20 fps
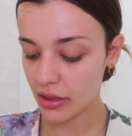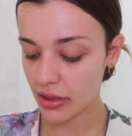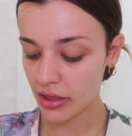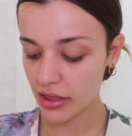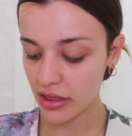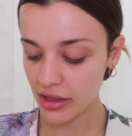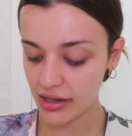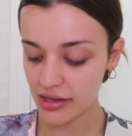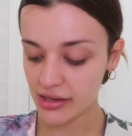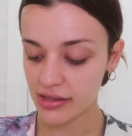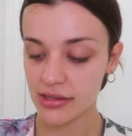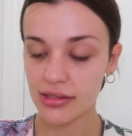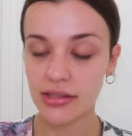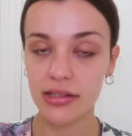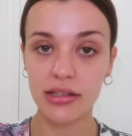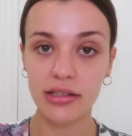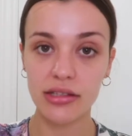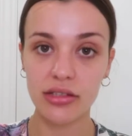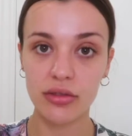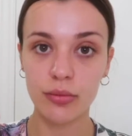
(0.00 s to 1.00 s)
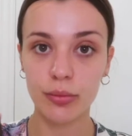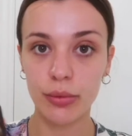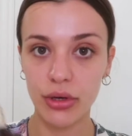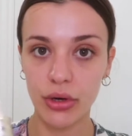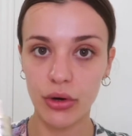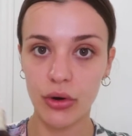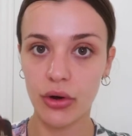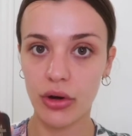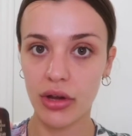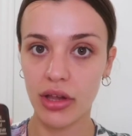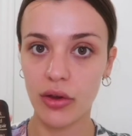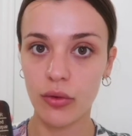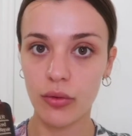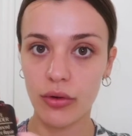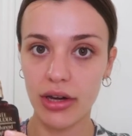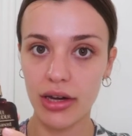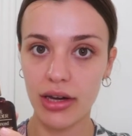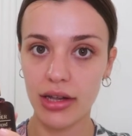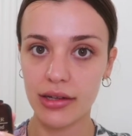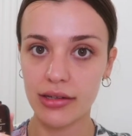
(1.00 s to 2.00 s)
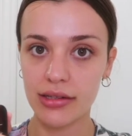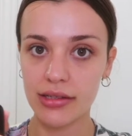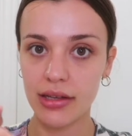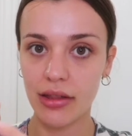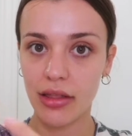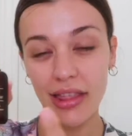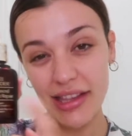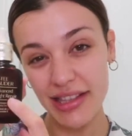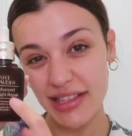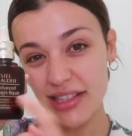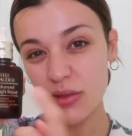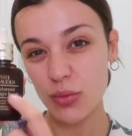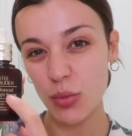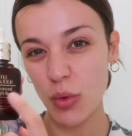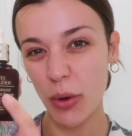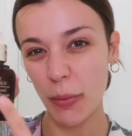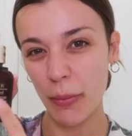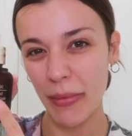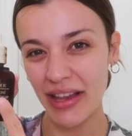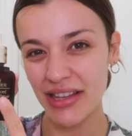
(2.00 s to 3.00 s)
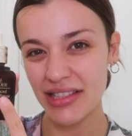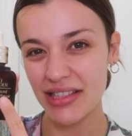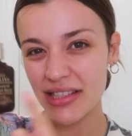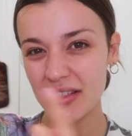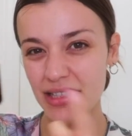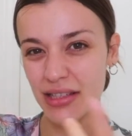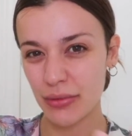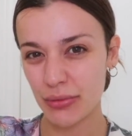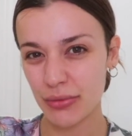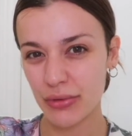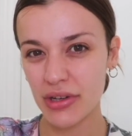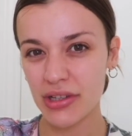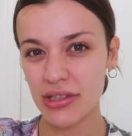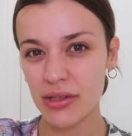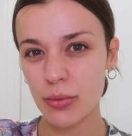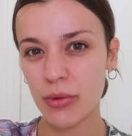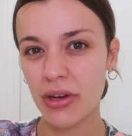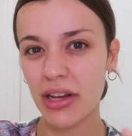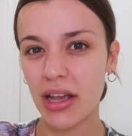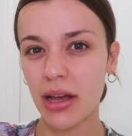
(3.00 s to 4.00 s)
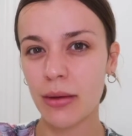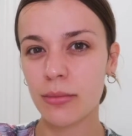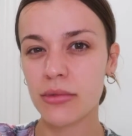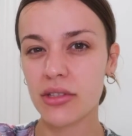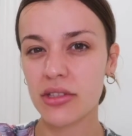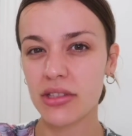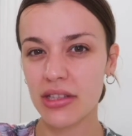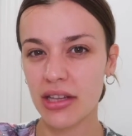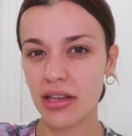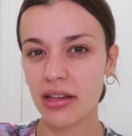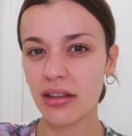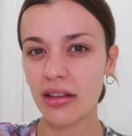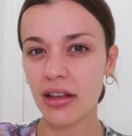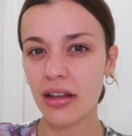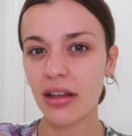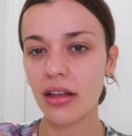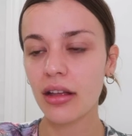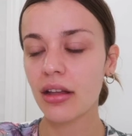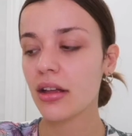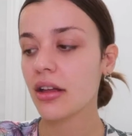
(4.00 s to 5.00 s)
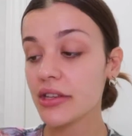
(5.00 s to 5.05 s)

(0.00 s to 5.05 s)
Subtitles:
this is pure ingredients. This is what makes a difference when it comes to skincare.